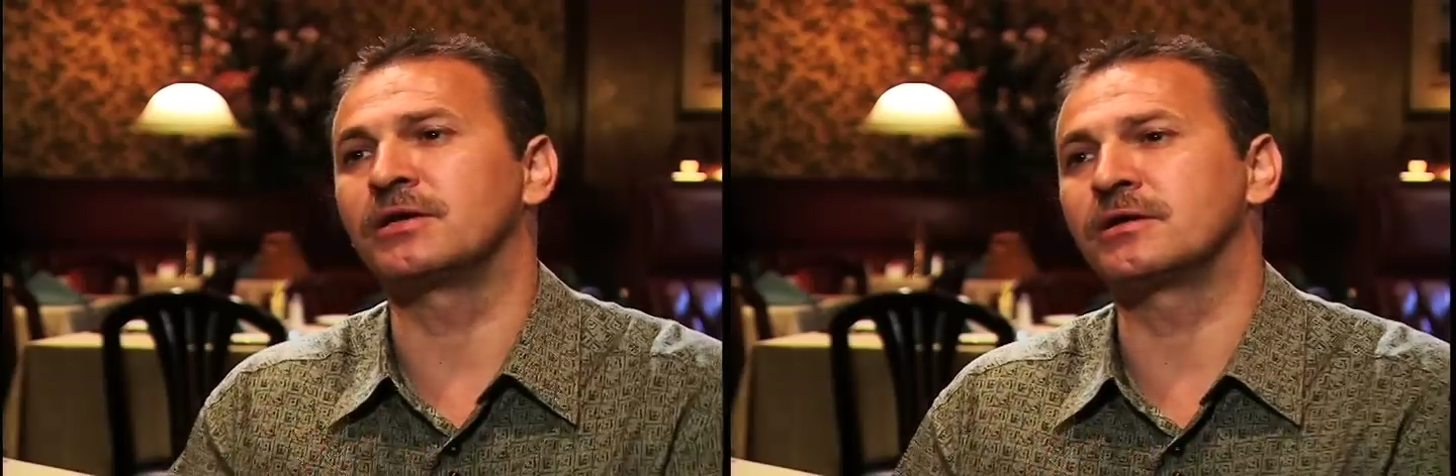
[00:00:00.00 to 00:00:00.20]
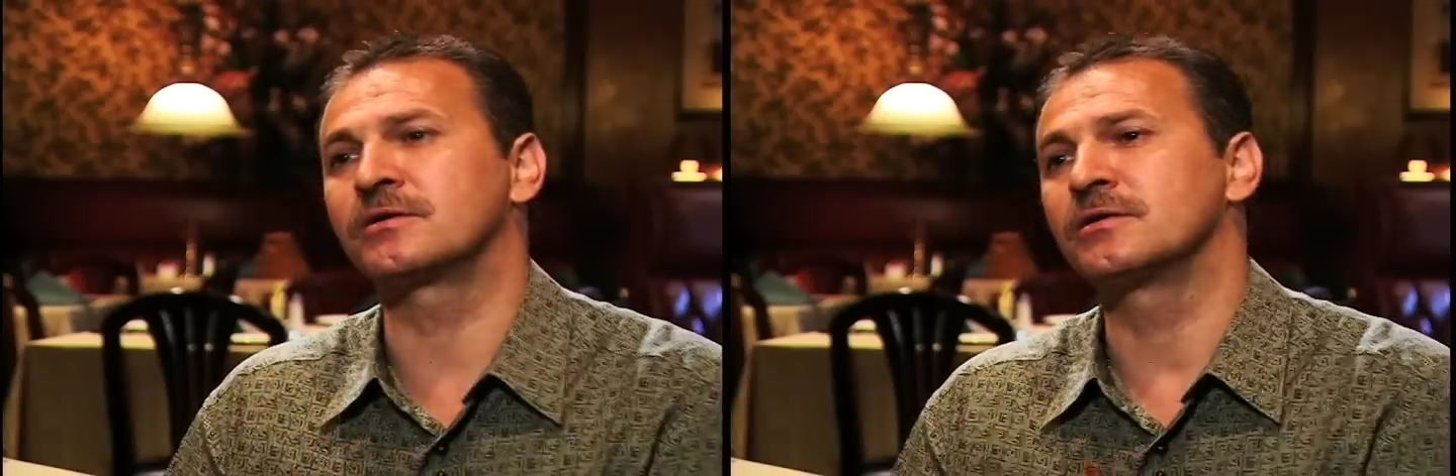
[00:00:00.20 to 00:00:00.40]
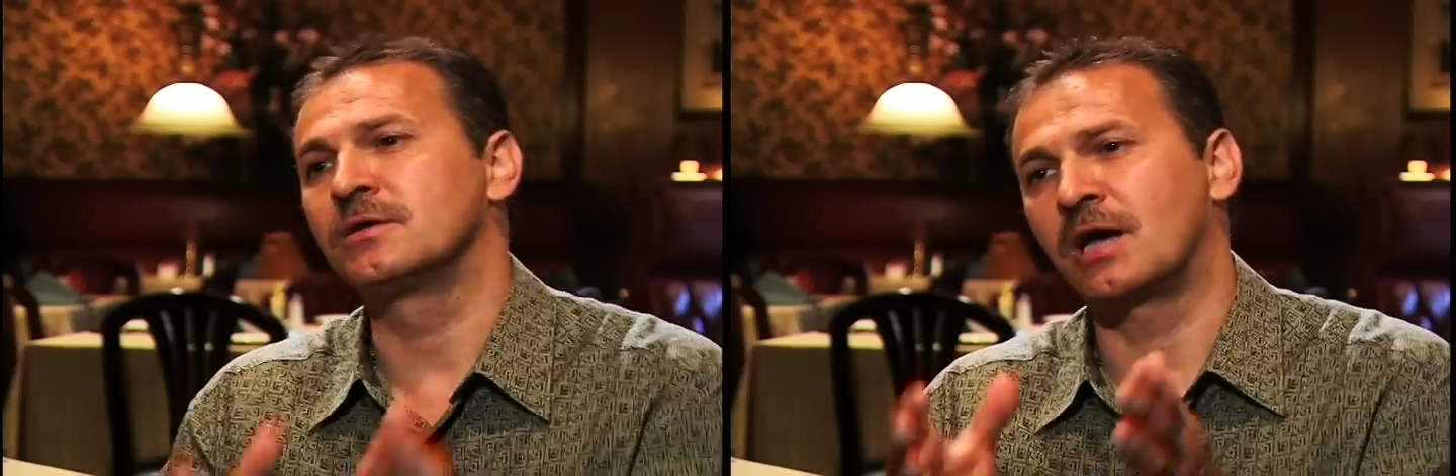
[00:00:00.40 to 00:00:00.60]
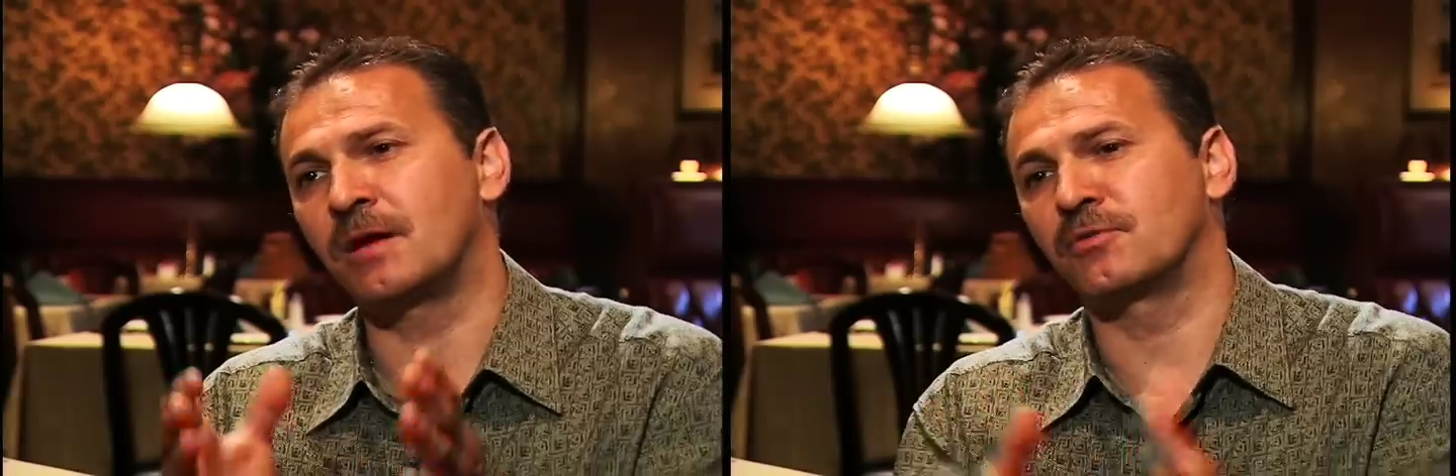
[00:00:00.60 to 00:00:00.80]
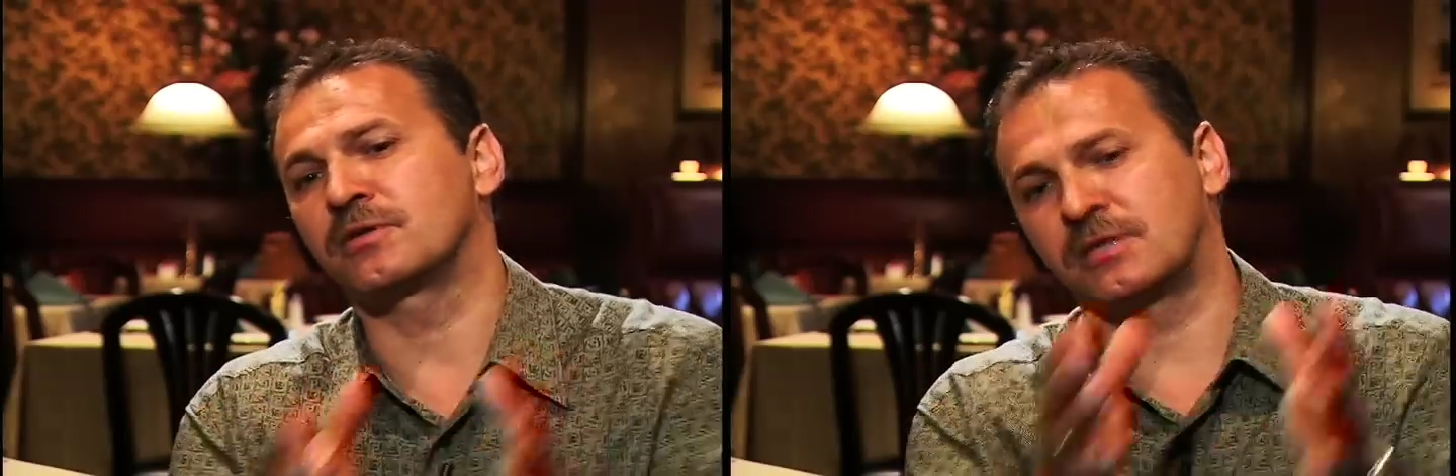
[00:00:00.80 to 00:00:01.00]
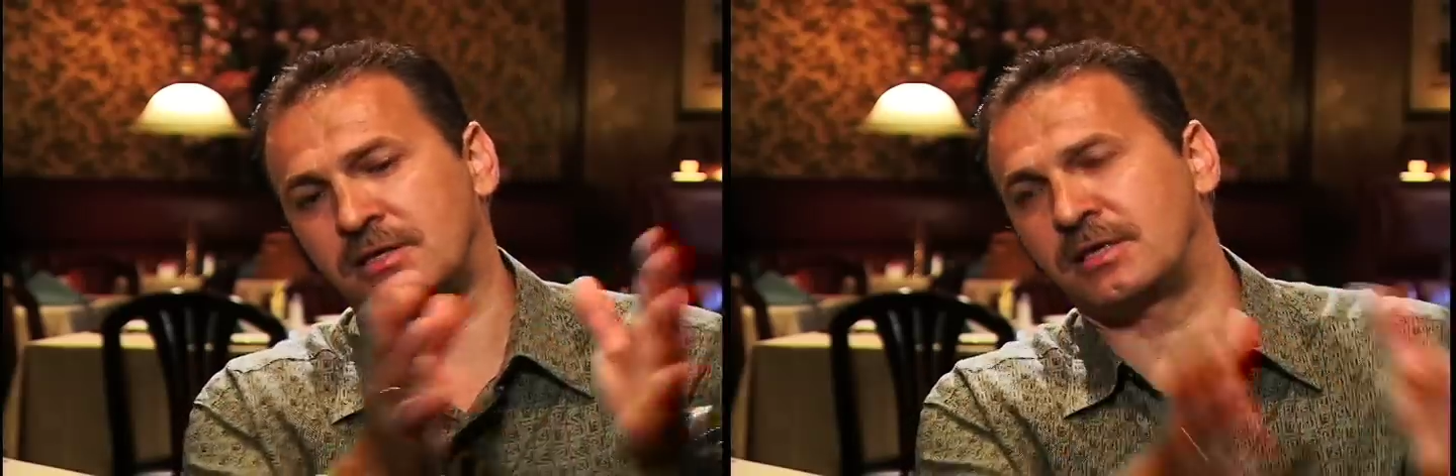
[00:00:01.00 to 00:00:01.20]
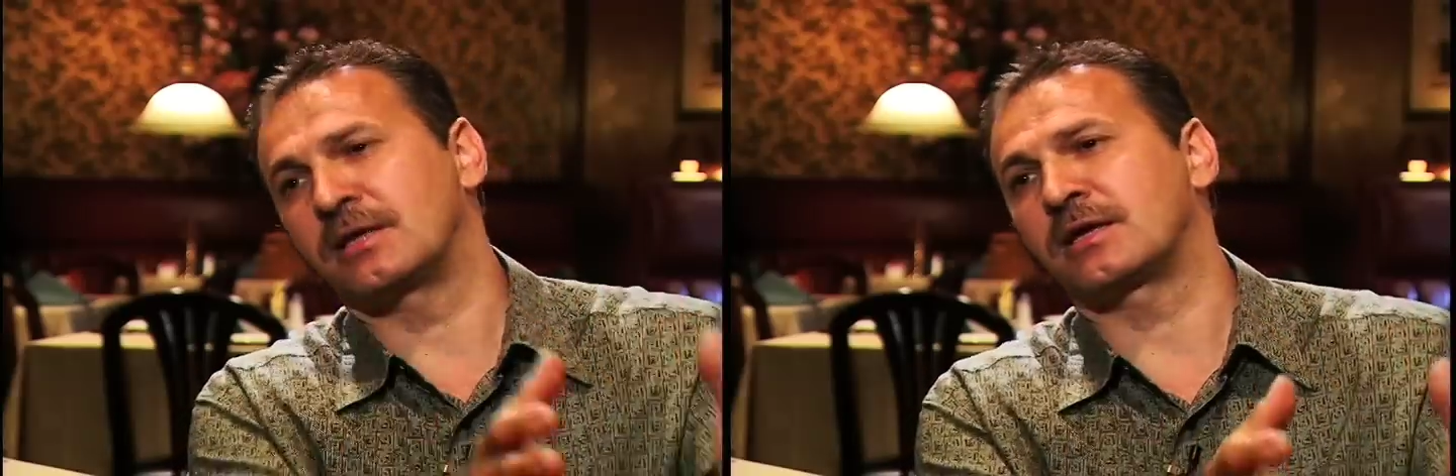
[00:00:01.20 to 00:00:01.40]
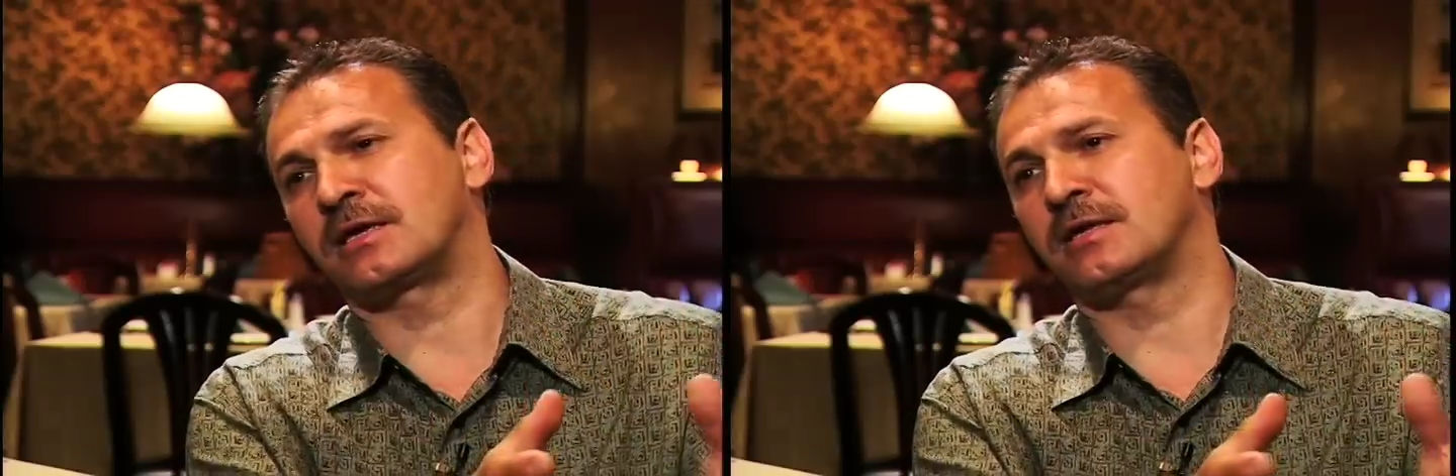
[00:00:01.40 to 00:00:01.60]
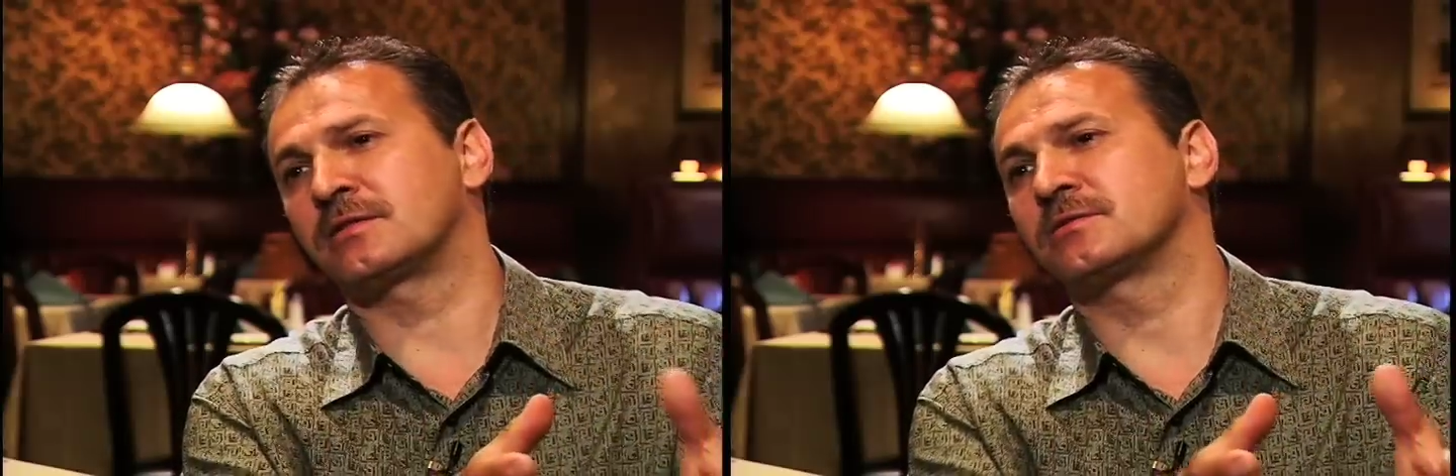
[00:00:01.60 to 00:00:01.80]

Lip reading: here. I'm gonna get a kid,